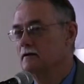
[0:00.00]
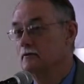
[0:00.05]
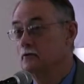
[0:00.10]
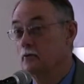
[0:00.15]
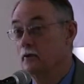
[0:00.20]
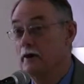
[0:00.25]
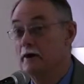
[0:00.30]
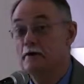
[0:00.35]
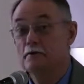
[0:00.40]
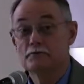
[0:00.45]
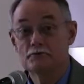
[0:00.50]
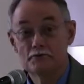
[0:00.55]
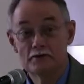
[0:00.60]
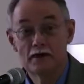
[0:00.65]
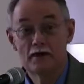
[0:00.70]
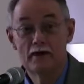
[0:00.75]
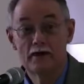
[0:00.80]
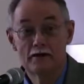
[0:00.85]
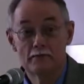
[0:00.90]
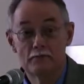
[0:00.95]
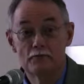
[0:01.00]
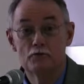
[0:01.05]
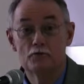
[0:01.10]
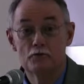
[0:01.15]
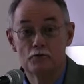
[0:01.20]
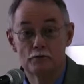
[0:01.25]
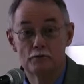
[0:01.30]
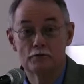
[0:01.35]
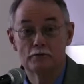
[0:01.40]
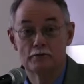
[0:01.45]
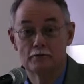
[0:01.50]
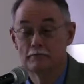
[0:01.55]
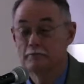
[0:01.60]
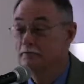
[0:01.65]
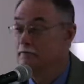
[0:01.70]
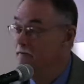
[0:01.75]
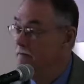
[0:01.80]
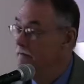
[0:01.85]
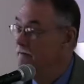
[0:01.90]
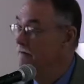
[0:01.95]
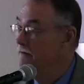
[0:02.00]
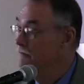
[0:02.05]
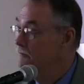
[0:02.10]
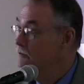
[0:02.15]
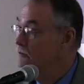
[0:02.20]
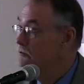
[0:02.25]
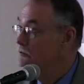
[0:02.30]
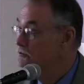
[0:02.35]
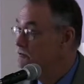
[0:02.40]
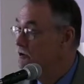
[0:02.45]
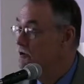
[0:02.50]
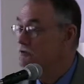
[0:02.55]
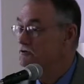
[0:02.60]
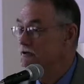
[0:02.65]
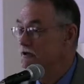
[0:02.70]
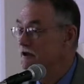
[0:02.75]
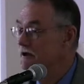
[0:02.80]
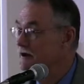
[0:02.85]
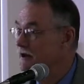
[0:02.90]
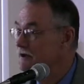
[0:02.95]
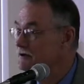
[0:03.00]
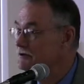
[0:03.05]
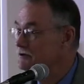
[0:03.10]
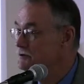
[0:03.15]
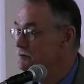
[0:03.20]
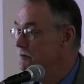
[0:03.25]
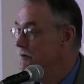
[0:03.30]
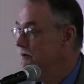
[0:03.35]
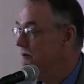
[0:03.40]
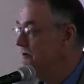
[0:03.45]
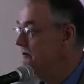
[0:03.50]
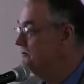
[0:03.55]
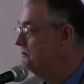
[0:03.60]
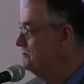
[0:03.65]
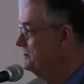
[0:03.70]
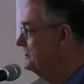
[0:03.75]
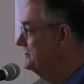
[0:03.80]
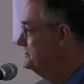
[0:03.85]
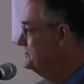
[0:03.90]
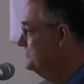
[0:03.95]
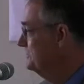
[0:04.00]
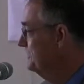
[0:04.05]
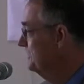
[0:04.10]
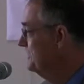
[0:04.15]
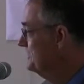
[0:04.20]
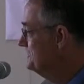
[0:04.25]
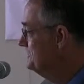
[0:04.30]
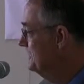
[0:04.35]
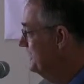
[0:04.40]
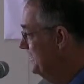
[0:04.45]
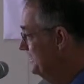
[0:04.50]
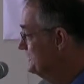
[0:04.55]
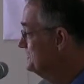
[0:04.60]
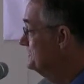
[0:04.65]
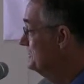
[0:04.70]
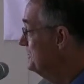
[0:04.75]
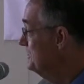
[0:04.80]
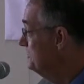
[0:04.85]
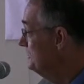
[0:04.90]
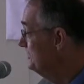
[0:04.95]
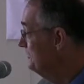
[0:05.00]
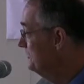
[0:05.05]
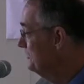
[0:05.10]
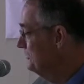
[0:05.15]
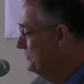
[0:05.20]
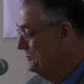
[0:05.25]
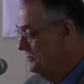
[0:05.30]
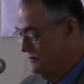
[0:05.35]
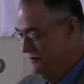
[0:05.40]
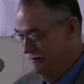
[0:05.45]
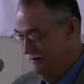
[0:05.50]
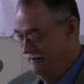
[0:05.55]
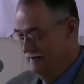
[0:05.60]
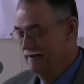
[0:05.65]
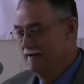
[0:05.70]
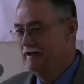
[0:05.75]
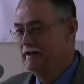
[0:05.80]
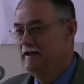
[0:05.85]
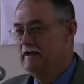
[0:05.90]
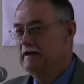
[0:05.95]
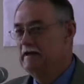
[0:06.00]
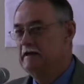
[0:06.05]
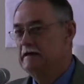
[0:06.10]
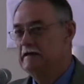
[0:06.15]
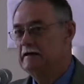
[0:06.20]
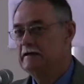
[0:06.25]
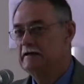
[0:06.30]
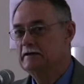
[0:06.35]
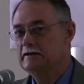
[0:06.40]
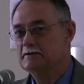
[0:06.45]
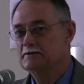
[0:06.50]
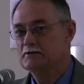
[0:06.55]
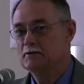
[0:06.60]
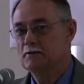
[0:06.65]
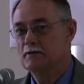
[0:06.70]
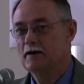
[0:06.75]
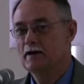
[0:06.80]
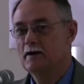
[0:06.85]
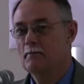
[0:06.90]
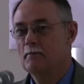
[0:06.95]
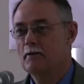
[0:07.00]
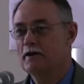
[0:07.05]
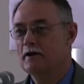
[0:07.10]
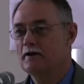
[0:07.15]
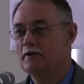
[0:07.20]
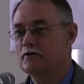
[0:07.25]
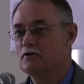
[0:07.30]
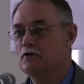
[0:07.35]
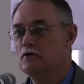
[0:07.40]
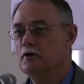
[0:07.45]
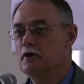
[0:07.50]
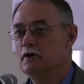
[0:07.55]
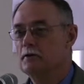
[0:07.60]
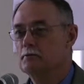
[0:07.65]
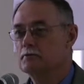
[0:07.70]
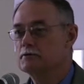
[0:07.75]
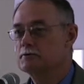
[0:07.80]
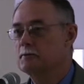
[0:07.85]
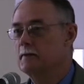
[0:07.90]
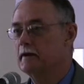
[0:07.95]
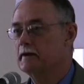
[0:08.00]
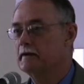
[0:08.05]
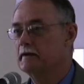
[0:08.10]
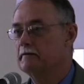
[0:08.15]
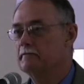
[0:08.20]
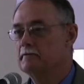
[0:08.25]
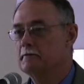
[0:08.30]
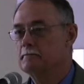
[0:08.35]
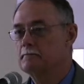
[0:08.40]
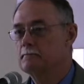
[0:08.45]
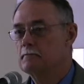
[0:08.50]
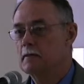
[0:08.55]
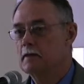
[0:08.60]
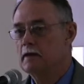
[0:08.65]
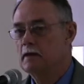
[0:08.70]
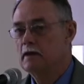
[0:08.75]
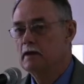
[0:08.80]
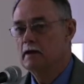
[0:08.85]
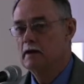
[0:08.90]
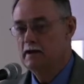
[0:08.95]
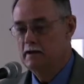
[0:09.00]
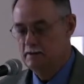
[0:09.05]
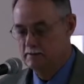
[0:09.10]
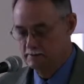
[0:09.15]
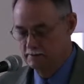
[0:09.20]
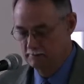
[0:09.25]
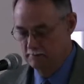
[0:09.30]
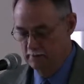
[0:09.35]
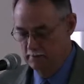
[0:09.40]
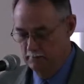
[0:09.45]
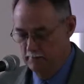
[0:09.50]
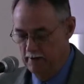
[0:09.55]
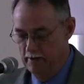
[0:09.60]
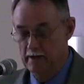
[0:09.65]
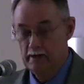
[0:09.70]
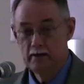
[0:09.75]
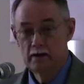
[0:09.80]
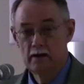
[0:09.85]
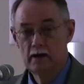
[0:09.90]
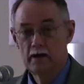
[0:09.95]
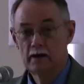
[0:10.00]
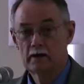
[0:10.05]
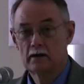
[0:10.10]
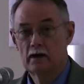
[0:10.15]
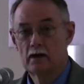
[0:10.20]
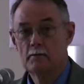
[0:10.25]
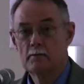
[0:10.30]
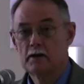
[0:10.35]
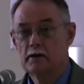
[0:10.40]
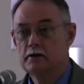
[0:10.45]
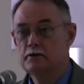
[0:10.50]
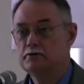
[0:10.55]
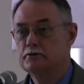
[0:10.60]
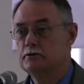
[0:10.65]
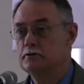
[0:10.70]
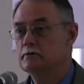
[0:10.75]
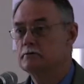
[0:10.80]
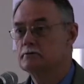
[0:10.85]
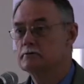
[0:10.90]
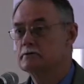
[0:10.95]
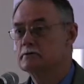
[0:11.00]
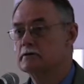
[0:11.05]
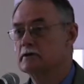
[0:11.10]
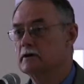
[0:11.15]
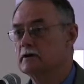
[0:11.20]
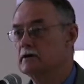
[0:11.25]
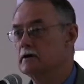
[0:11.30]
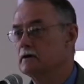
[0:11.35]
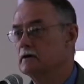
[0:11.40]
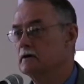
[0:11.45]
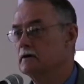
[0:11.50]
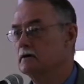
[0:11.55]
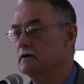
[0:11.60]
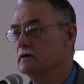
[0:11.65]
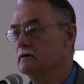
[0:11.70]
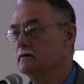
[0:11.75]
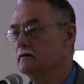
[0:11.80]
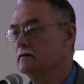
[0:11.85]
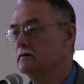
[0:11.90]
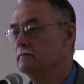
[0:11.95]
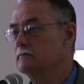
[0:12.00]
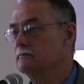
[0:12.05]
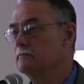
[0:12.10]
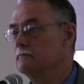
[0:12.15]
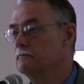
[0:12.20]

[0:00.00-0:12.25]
ground's eye view of New Jersey, and I suspect he's seen some things he hadn't seen before. So that'll bring a unique perspective. He's made economic issues a